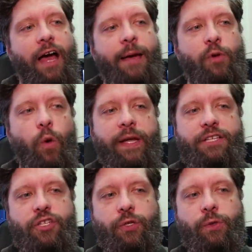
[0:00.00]
I'm going
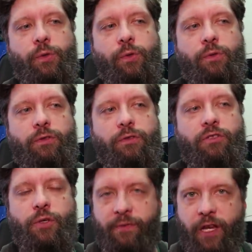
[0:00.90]
to
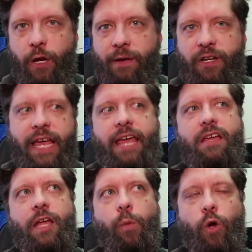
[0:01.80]
do a video every
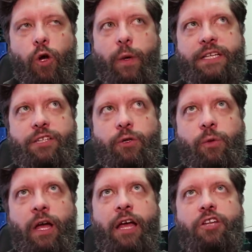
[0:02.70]
day and we're going to